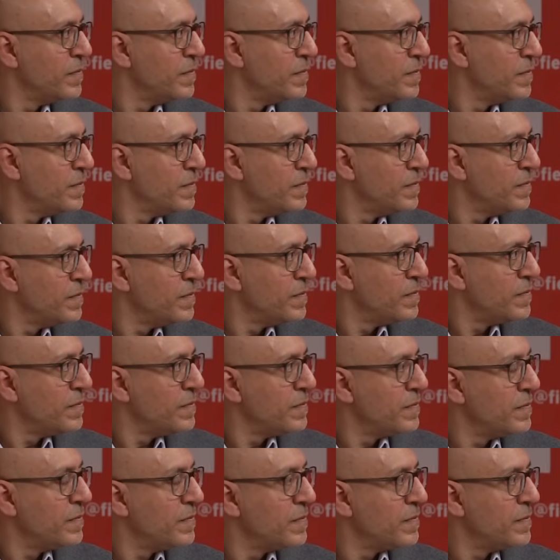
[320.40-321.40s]

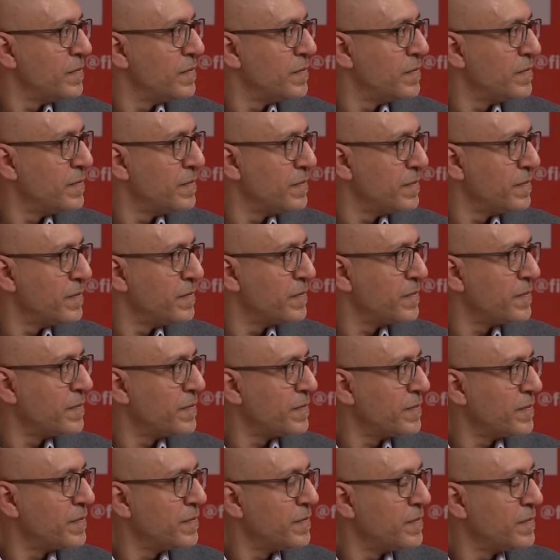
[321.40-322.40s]

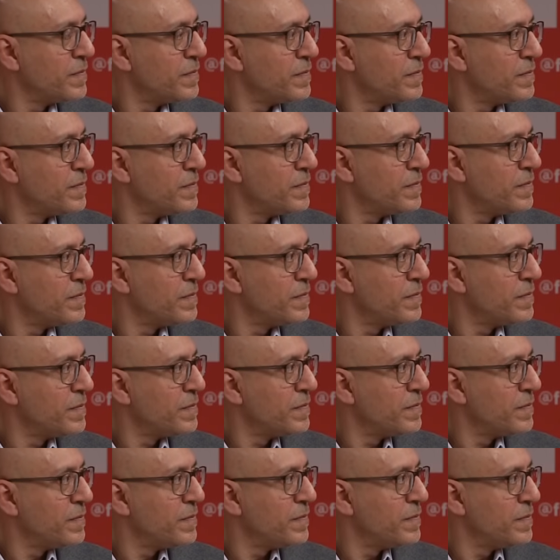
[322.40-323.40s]

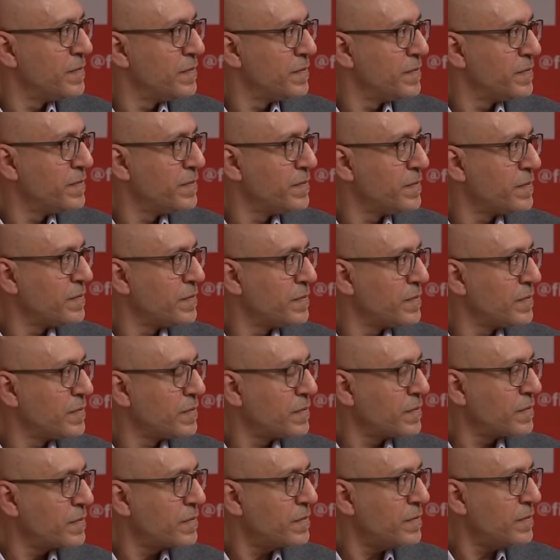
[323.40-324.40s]

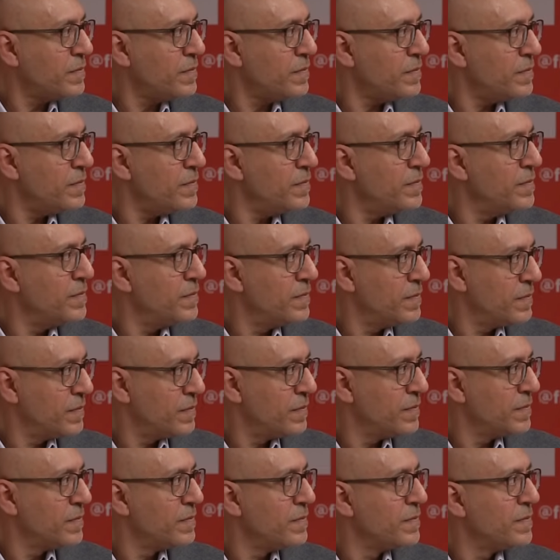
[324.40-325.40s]

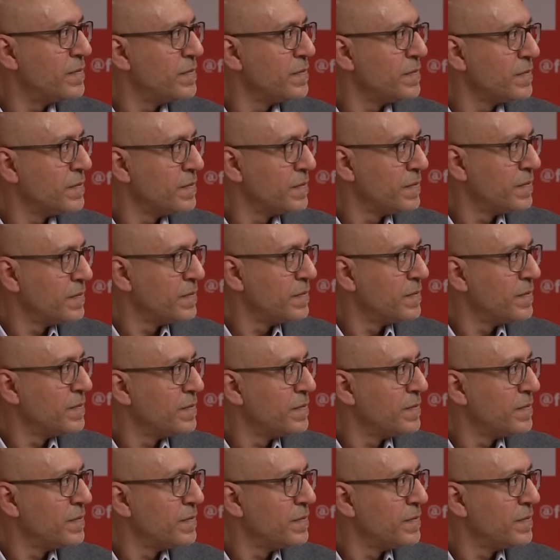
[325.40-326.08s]
[no speech]